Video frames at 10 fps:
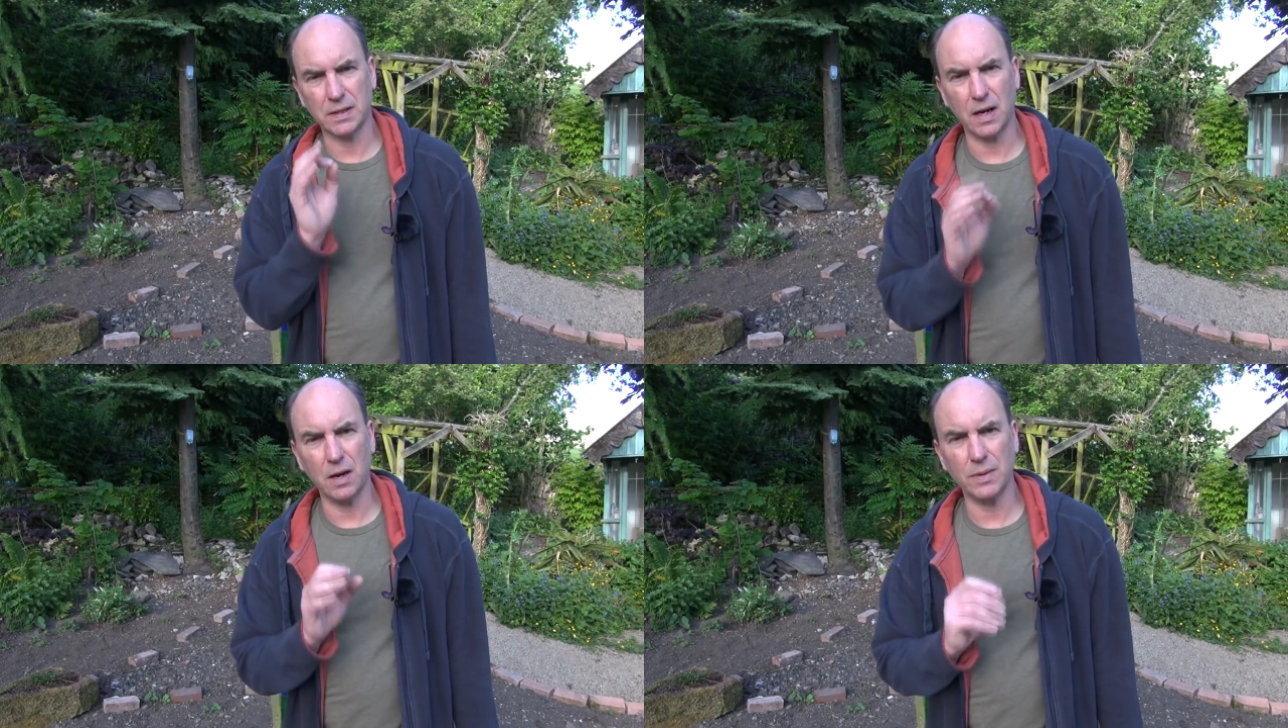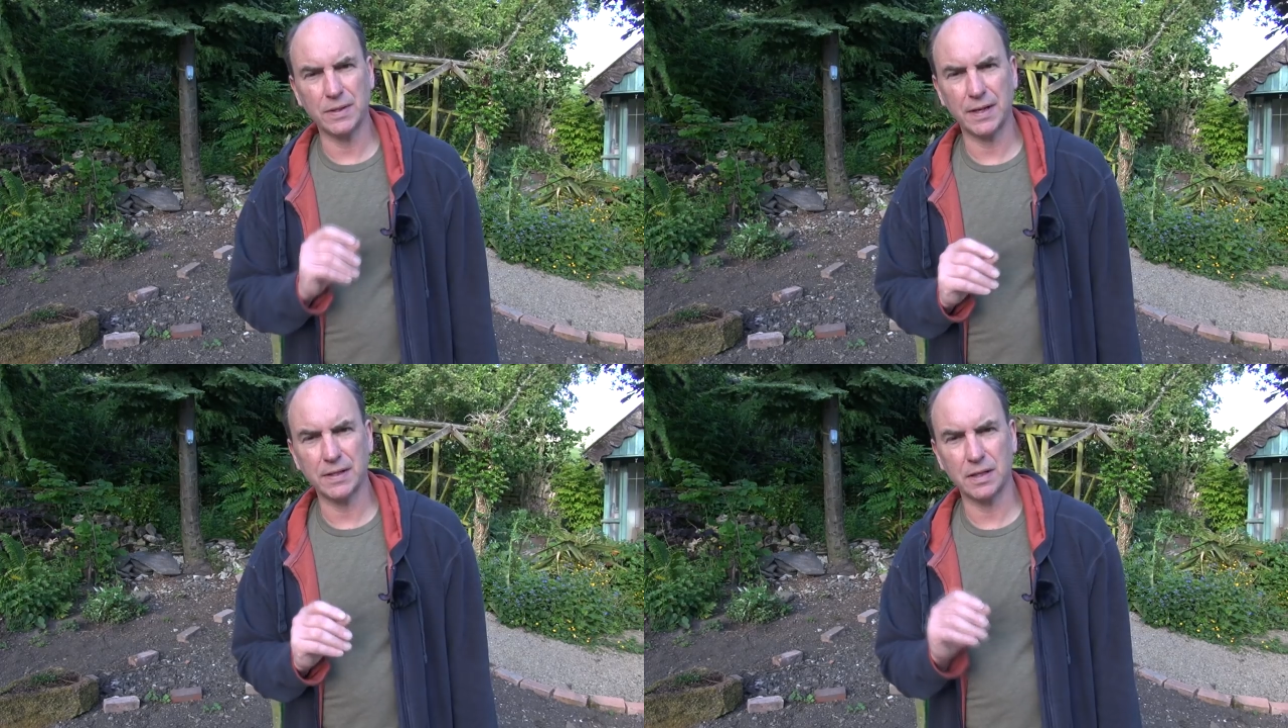start
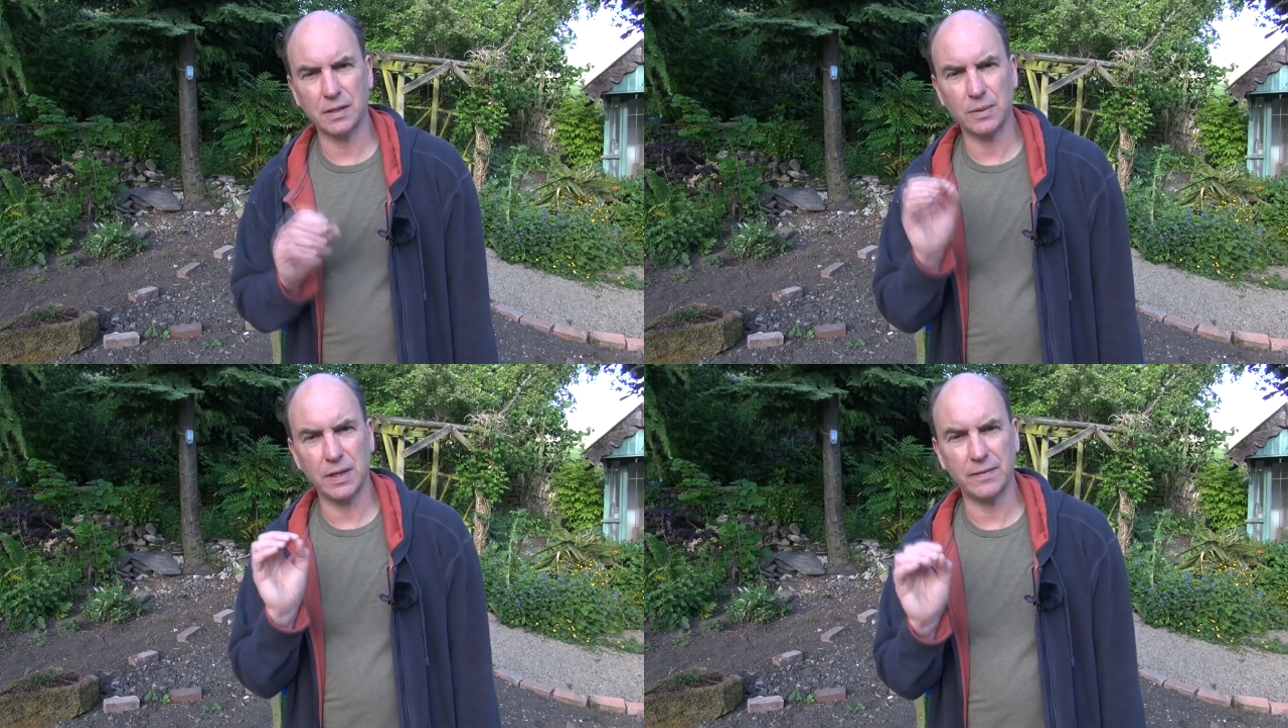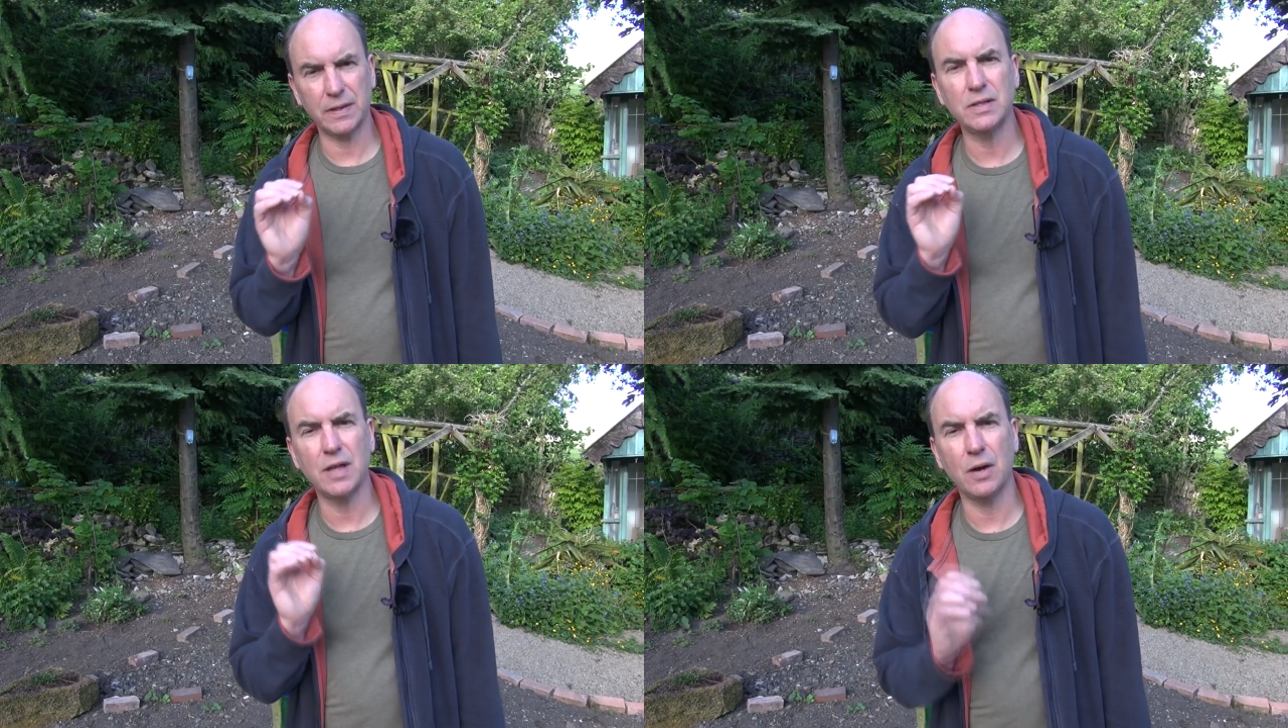with things that you
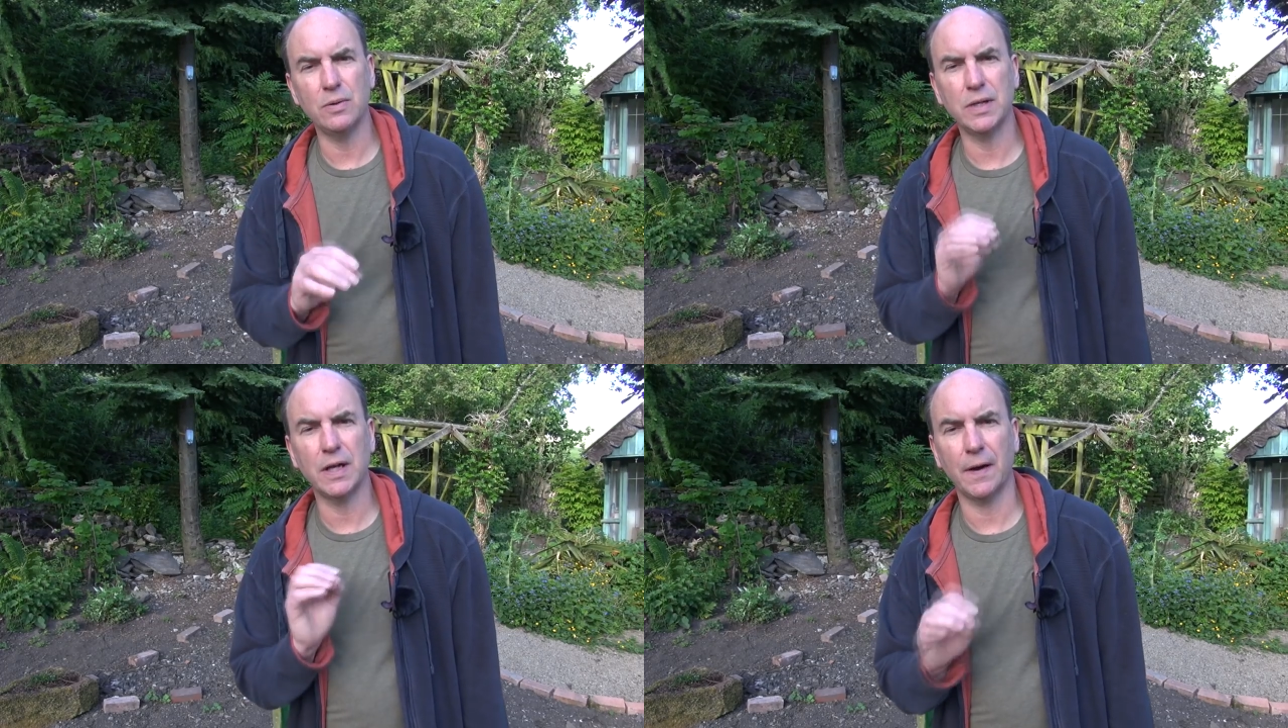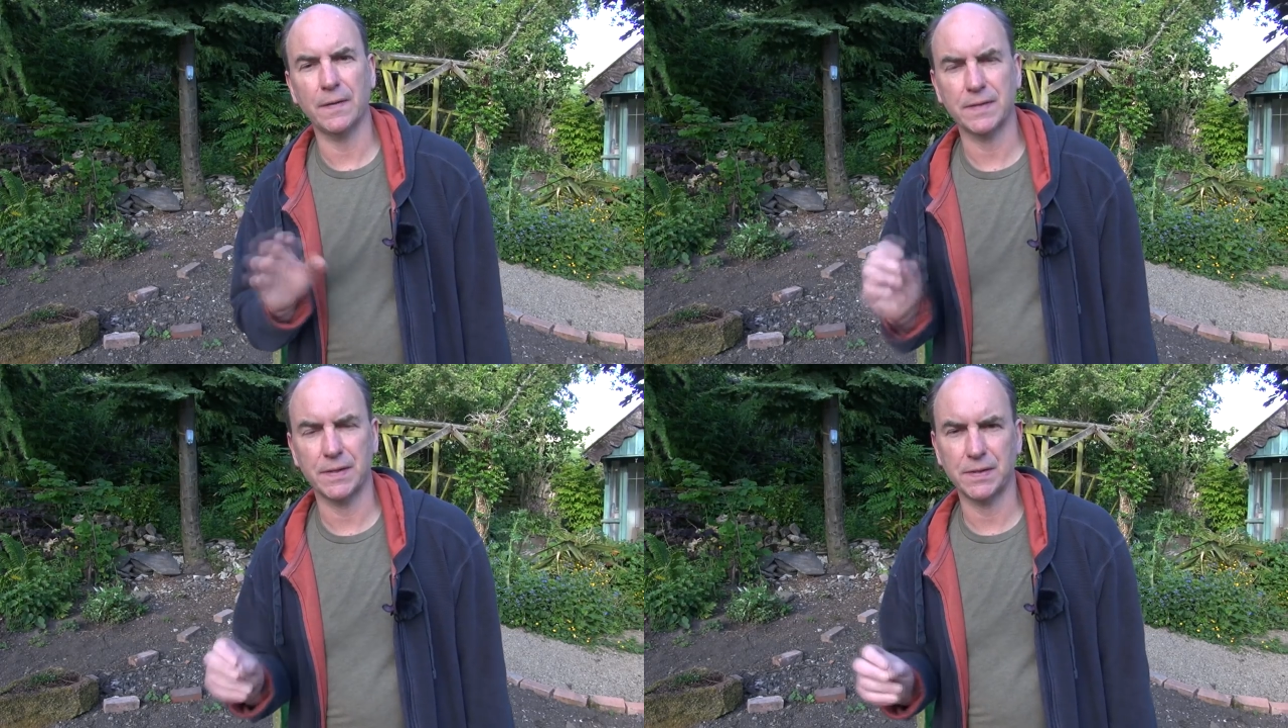even know the
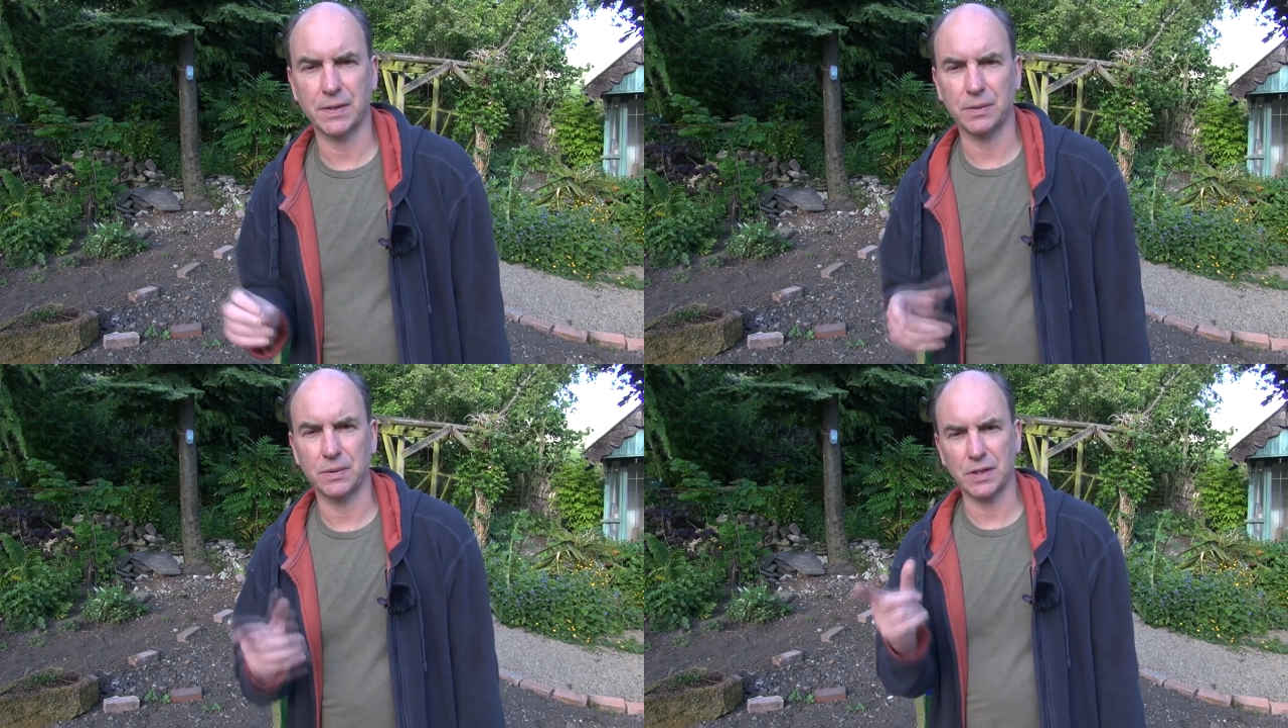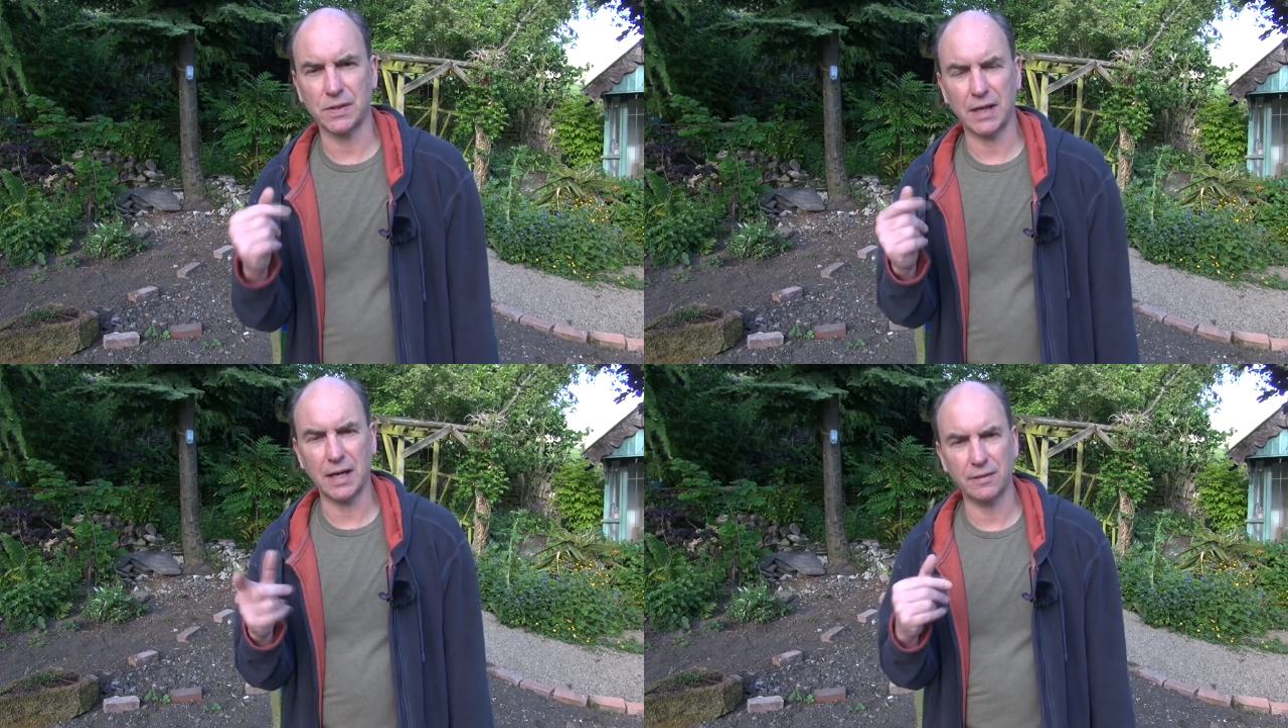answers to
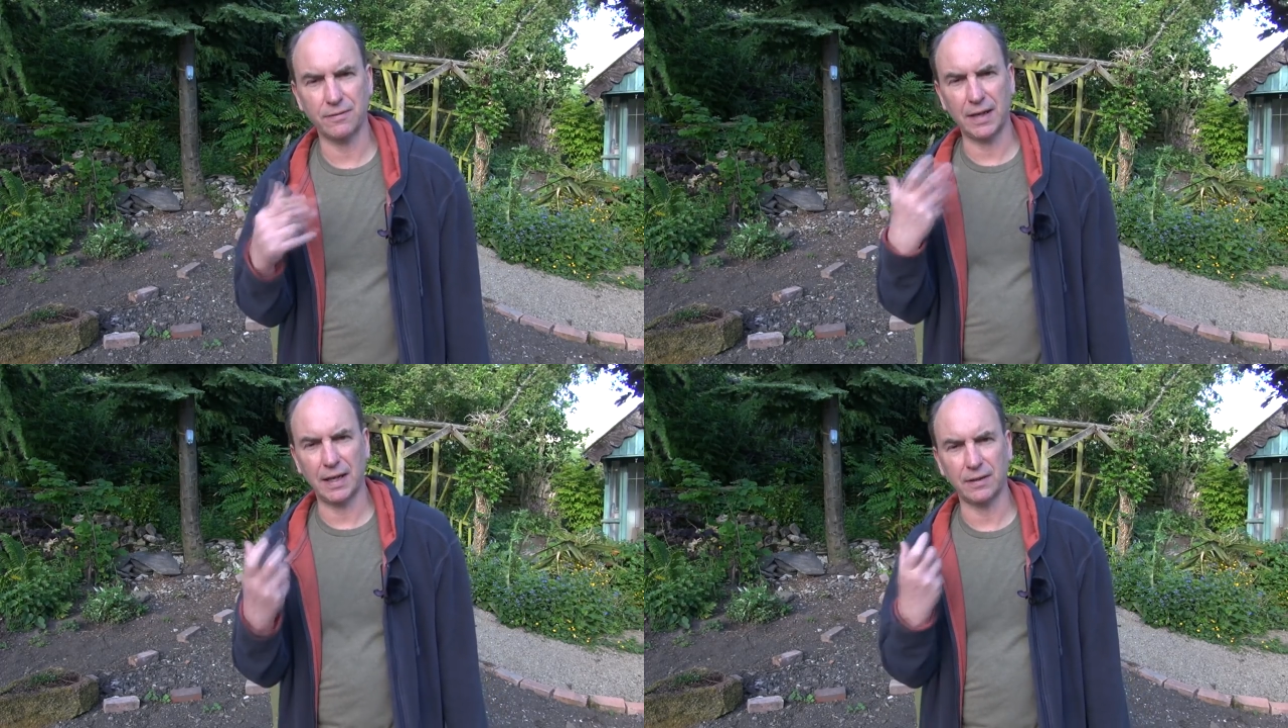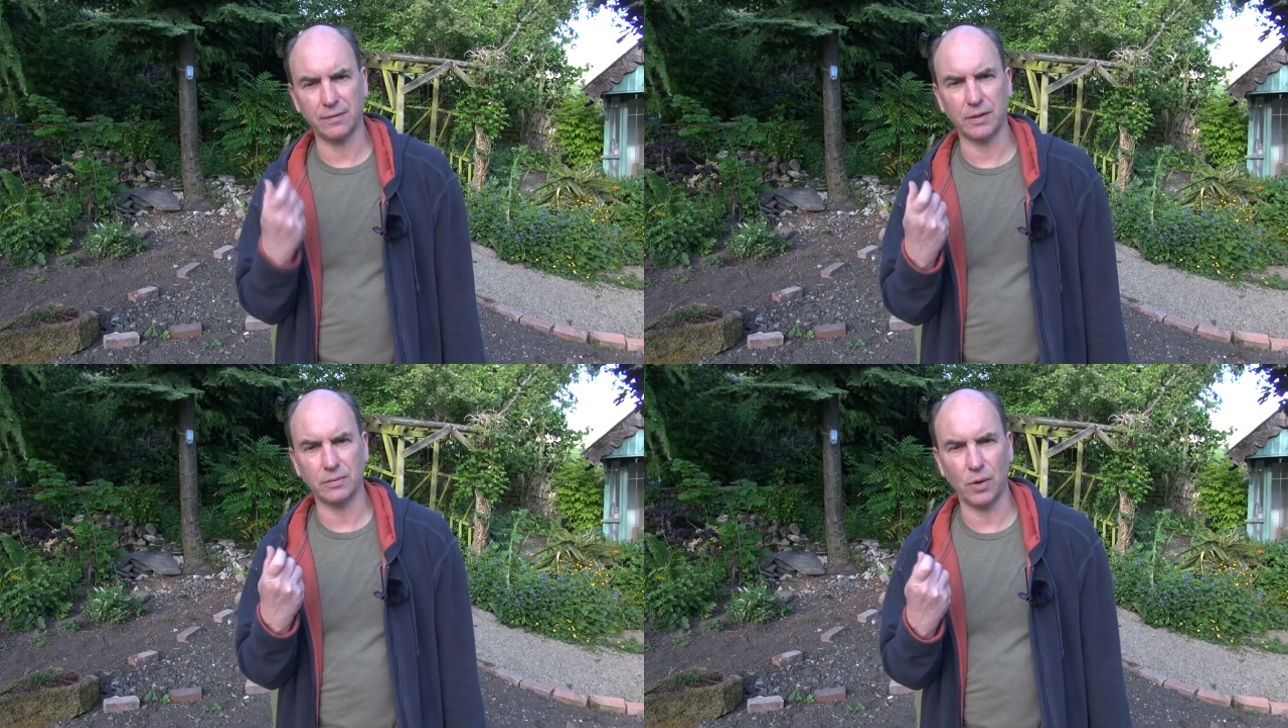just to get the feeling
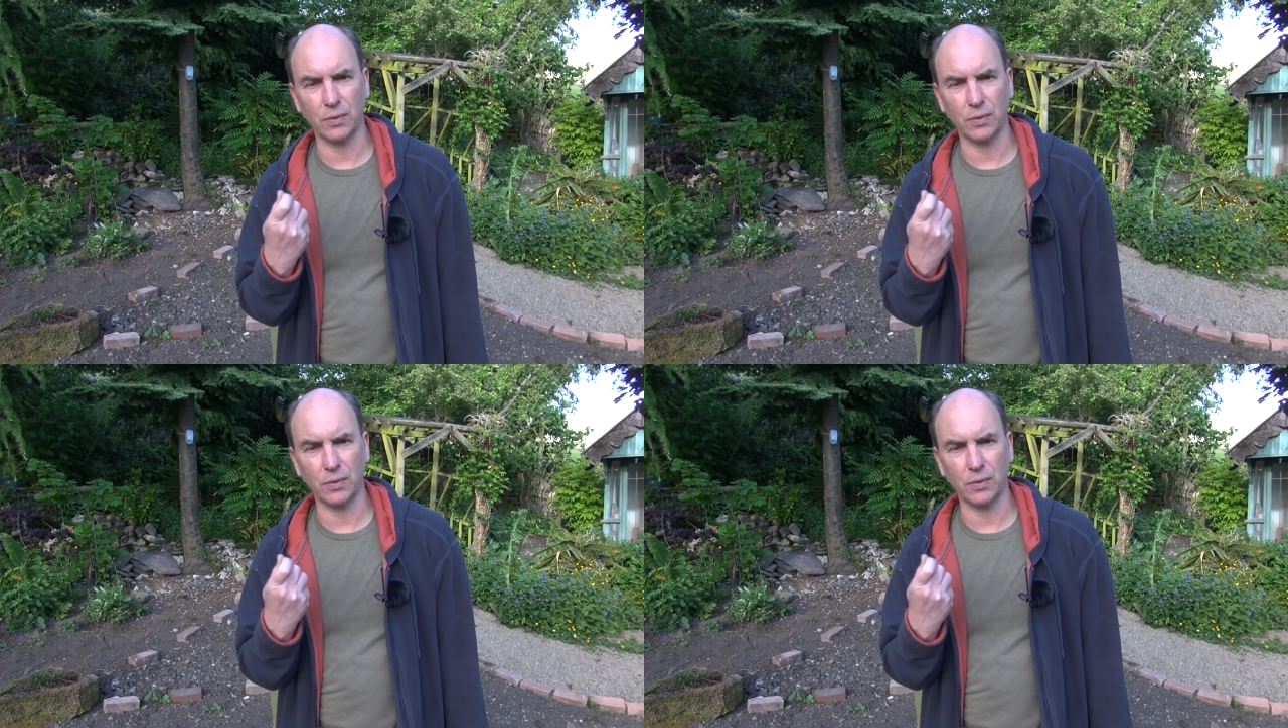for the